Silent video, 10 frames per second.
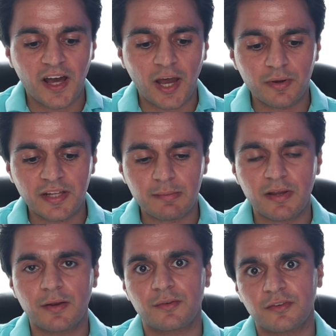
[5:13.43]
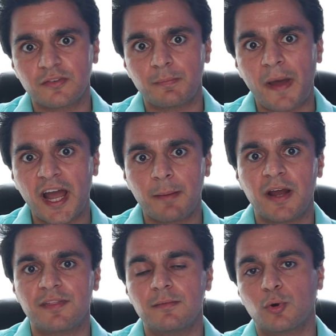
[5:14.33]
I want to get my results back
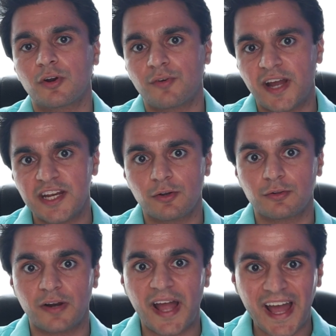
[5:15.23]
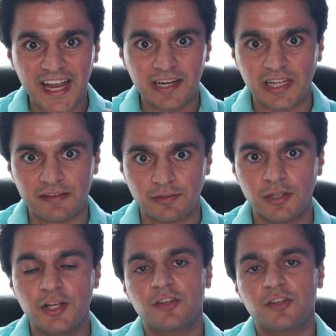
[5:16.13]
by the more granular ad level,